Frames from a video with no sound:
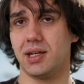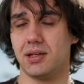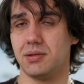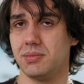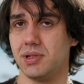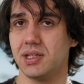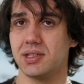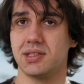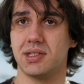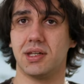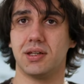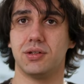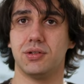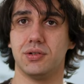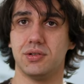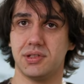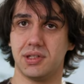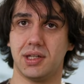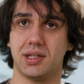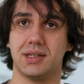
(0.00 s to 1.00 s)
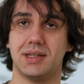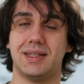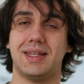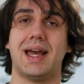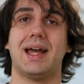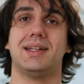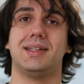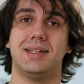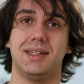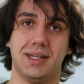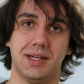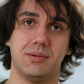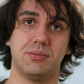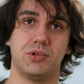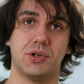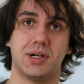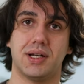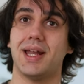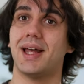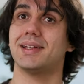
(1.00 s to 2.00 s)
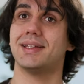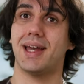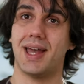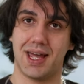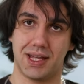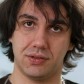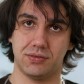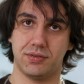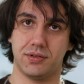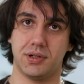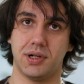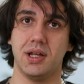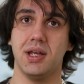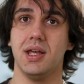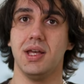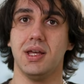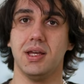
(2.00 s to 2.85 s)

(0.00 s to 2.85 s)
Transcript: and mixing using that EM or that headphone.